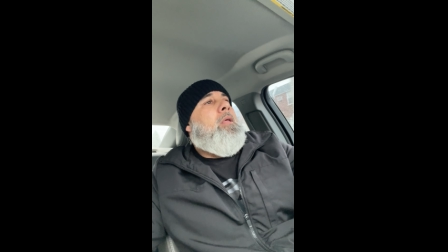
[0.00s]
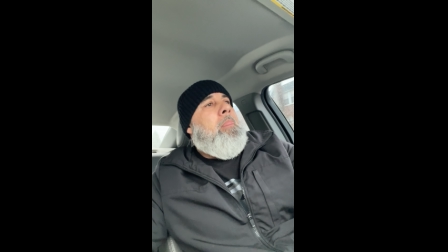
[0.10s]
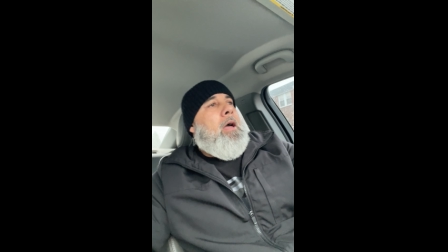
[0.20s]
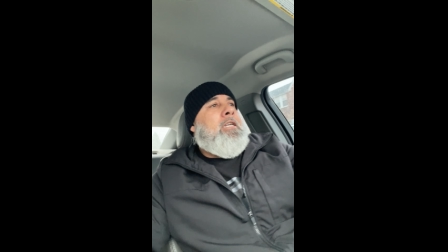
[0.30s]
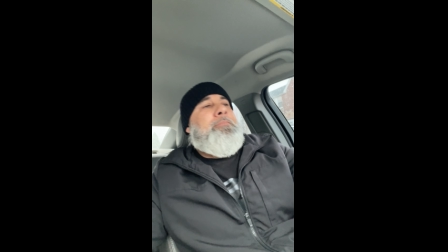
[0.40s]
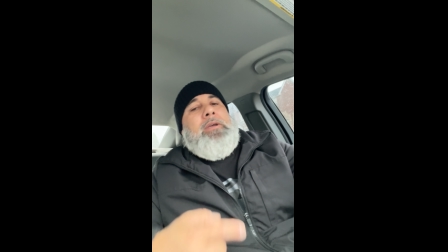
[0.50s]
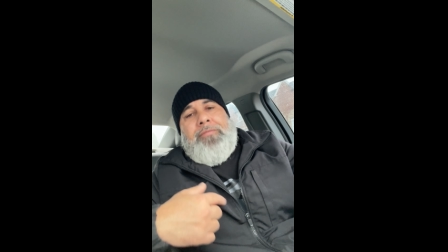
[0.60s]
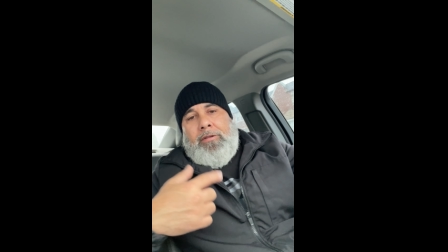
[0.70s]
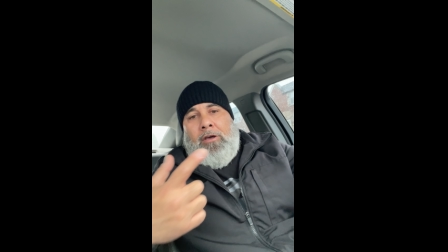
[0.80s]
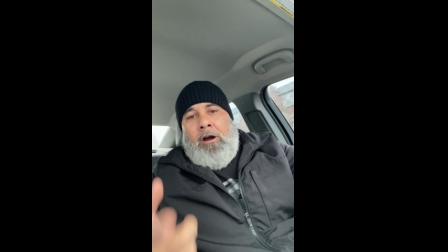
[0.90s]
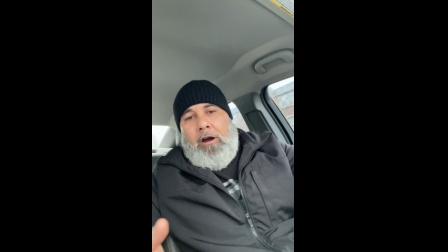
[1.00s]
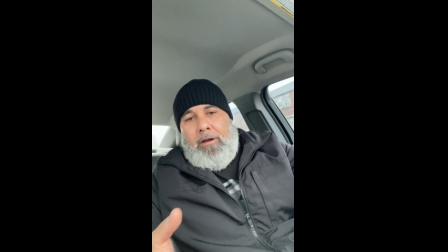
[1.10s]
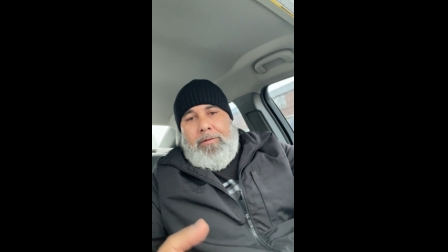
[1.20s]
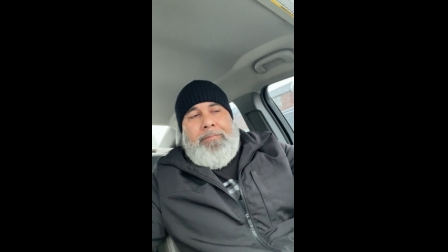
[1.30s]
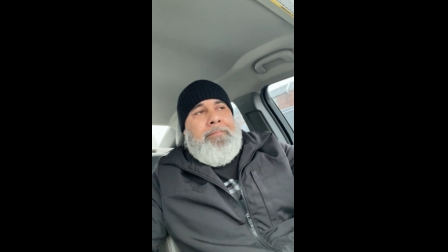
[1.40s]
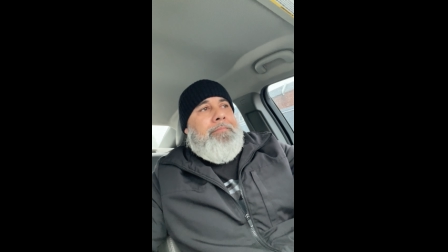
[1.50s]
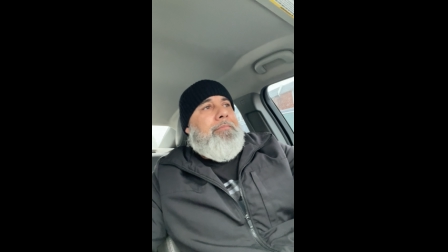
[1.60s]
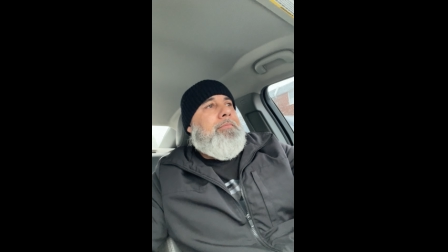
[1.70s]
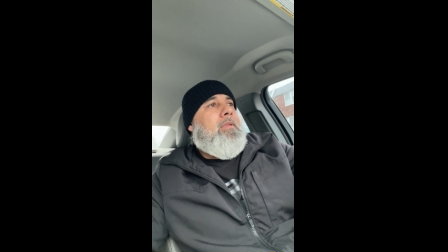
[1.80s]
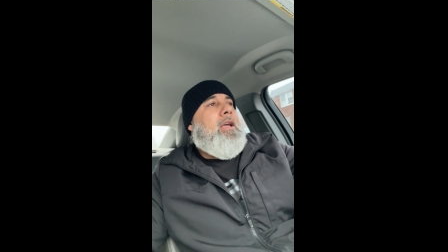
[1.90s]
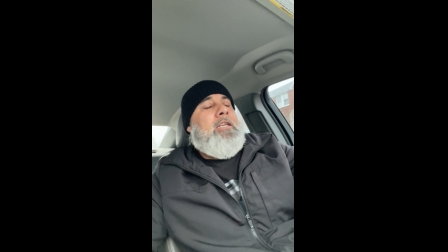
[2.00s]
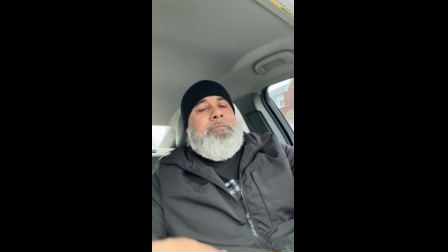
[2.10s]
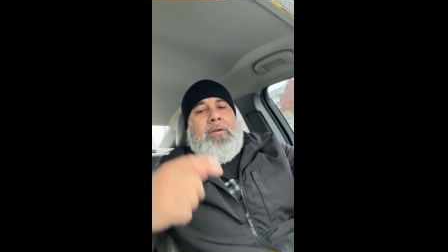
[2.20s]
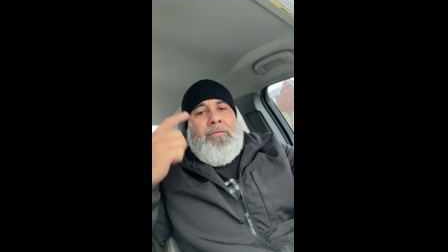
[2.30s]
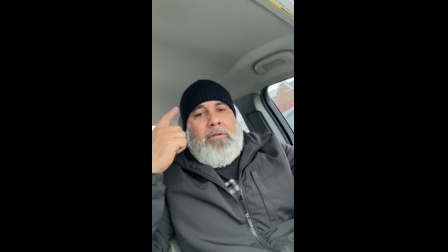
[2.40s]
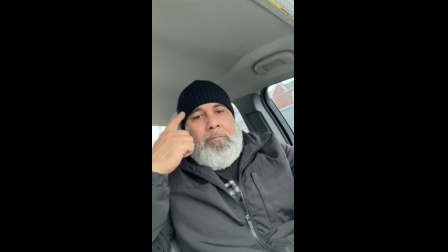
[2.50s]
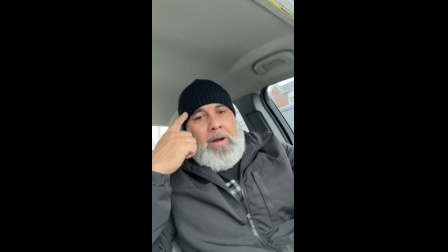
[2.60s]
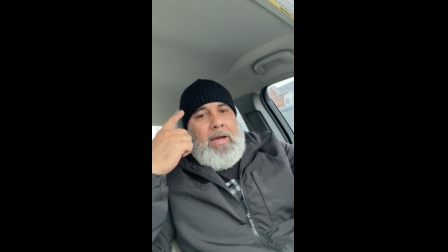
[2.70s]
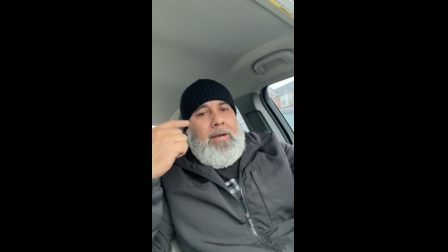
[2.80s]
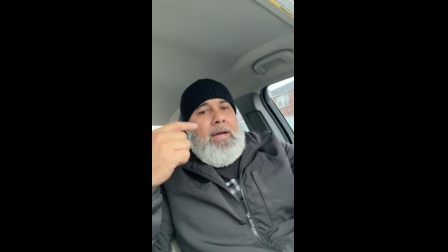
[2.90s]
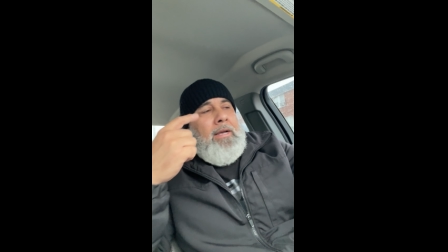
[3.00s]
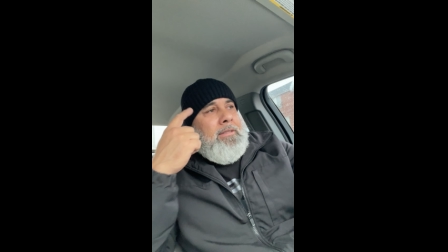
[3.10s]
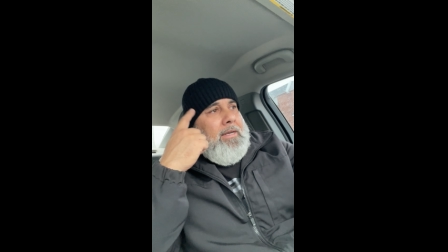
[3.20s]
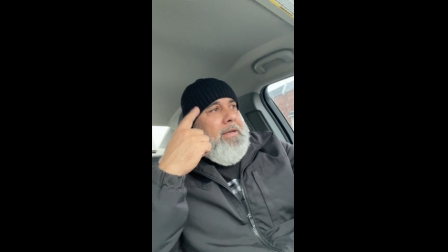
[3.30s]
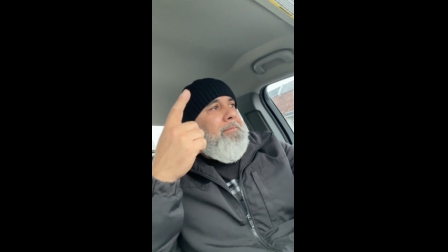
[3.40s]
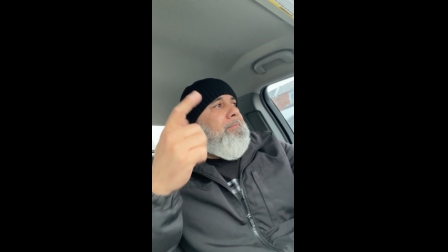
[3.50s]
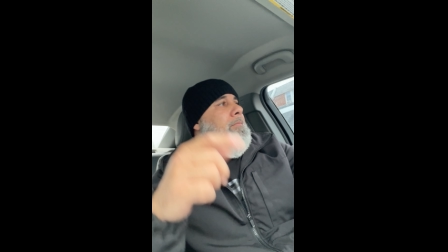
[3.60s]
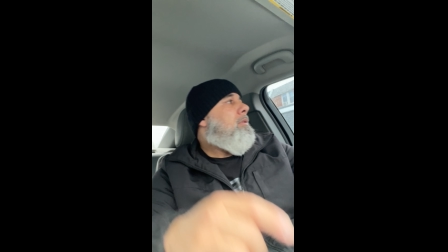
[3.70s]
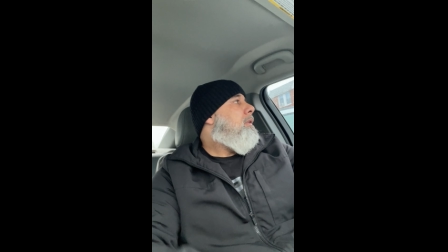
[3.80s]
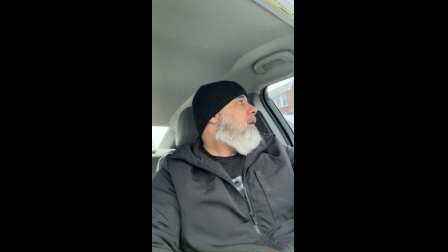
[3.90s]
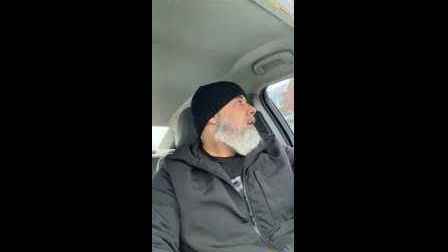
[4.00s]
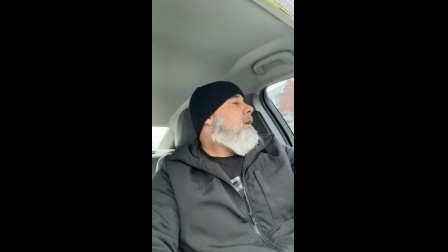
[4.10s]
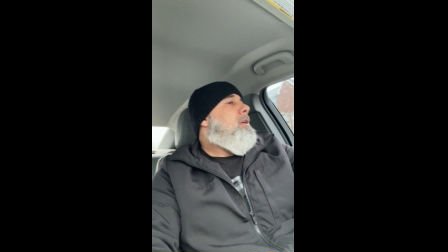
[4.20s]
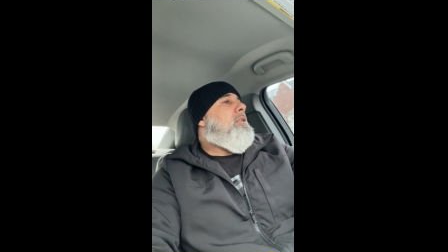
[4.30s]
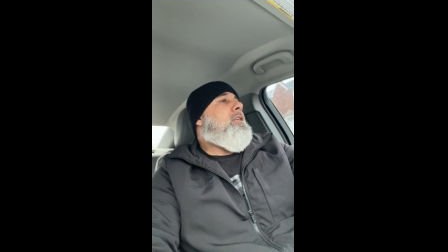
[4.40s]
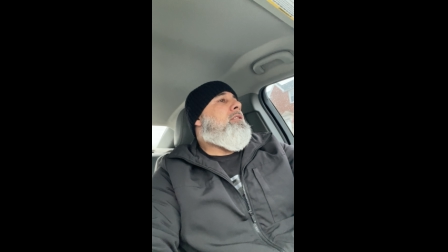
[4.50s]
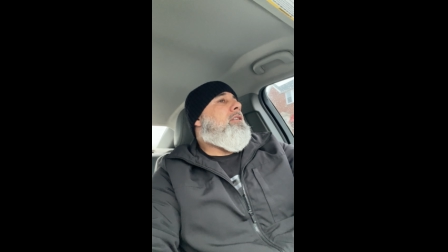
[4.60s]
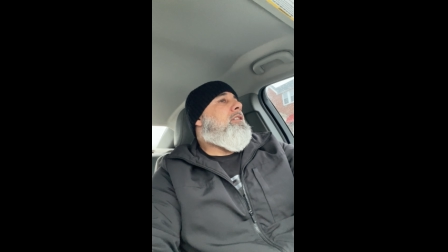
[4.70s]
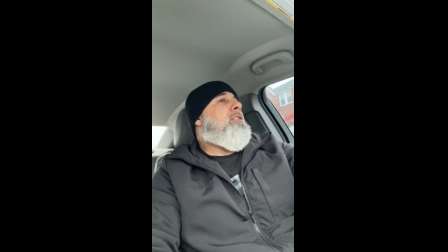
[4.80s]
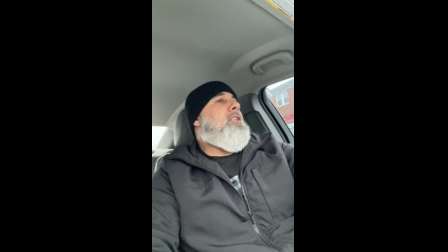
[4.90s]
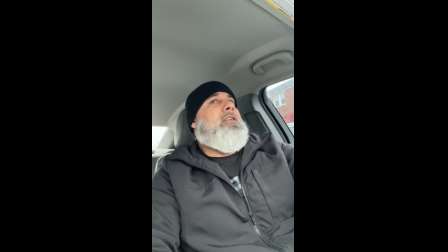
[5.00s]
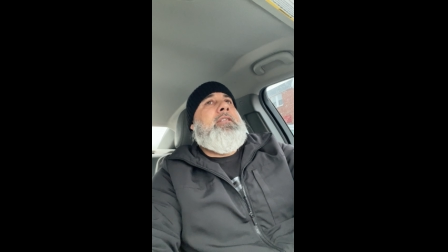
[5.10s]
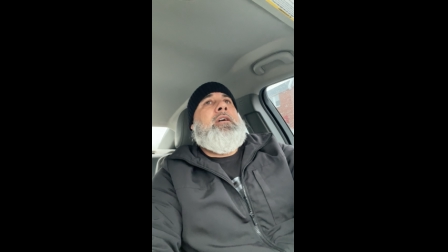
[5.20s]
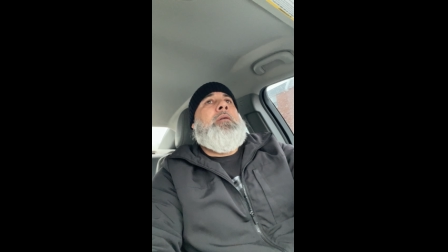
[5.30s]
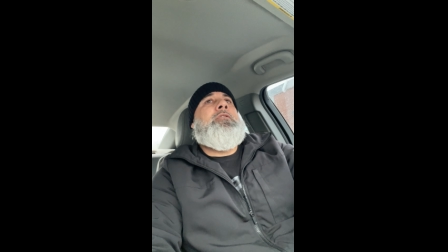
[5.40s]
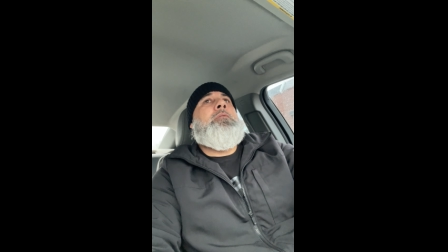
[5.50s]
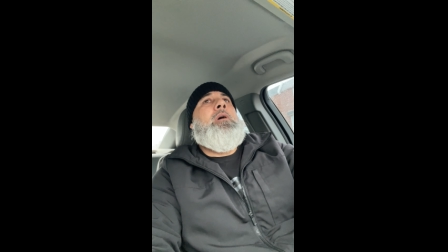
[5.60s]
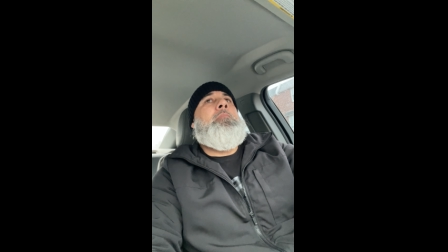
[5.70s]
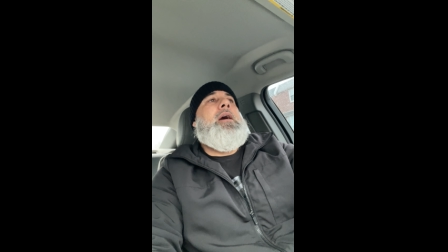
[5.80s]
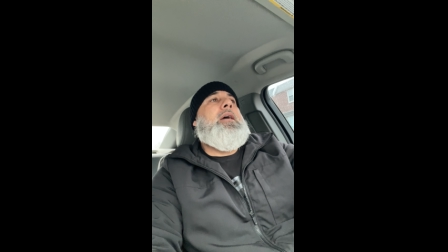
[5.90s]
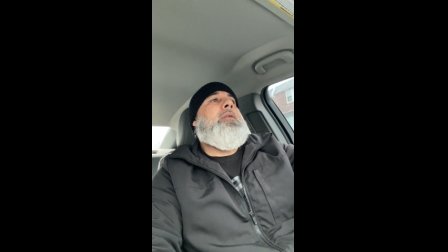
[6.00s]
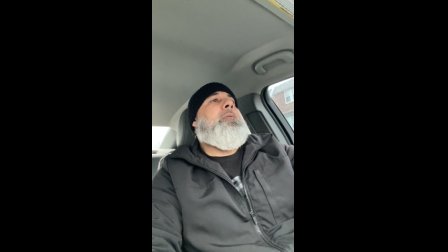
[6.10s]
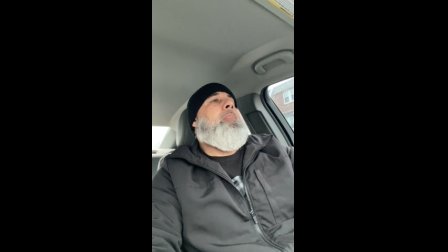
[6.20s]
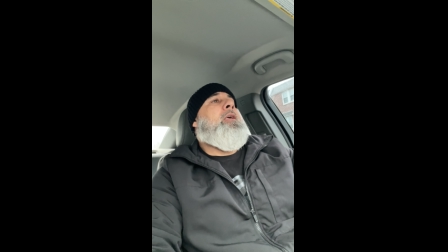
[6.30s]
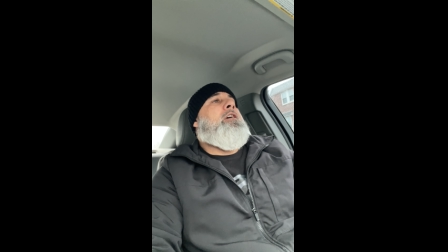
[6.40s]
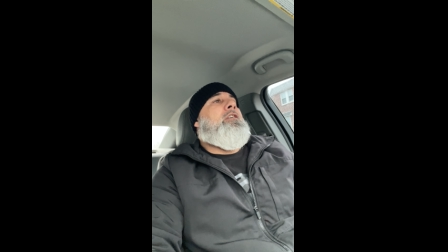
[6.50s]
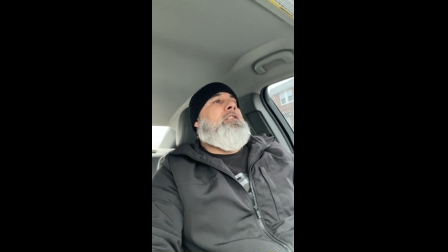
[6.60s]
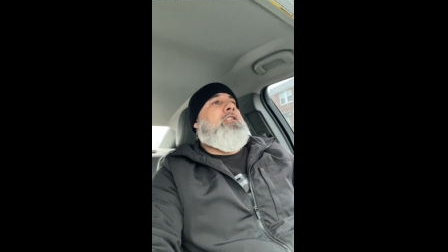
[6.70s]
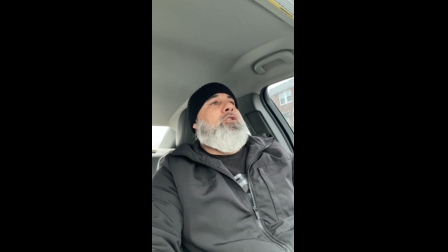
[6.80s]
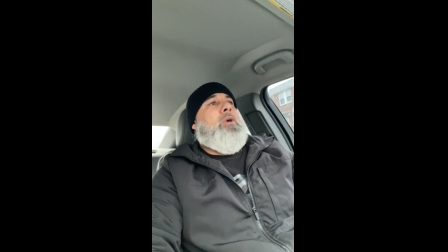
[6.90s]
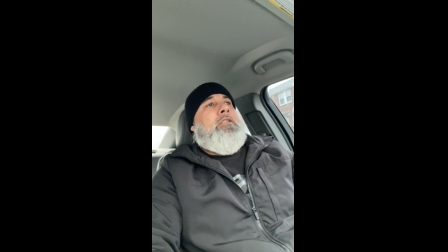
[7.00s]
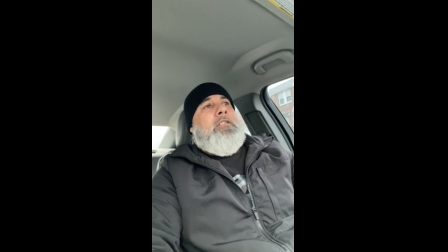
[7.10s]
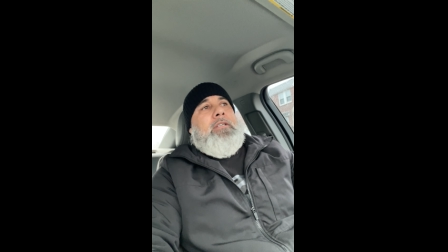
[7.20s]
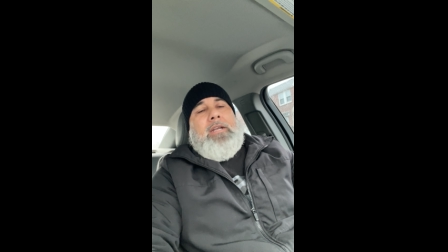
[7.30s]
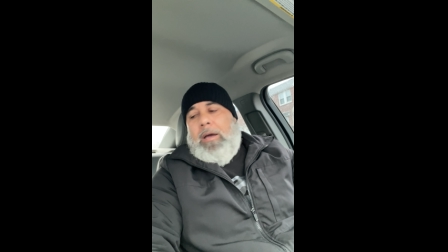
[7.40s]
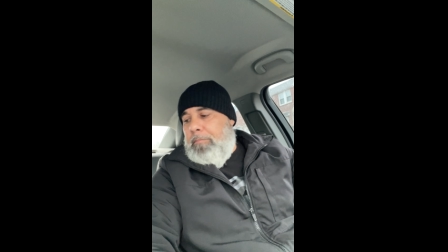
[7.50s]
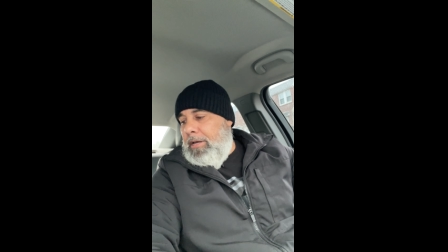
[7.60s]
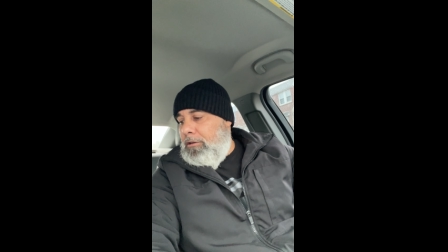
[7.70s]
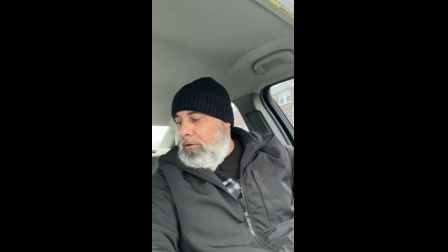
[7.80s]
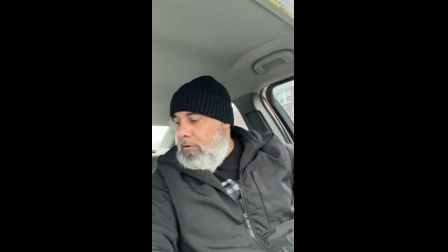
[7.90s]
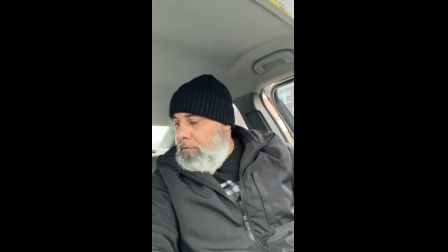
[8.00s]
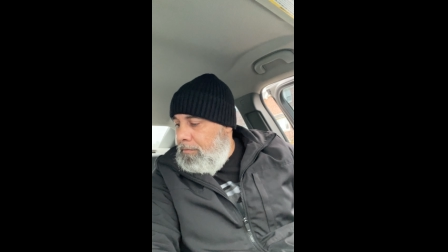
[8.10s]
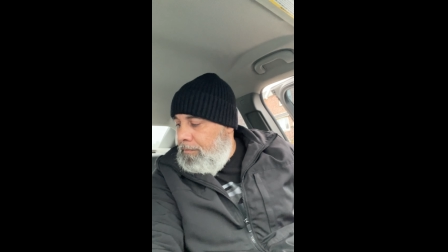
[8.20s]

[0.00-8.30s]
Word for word: I speak from the heart. I speak from the mind, like I say. These are just things that come to my mind, situations that I've been through,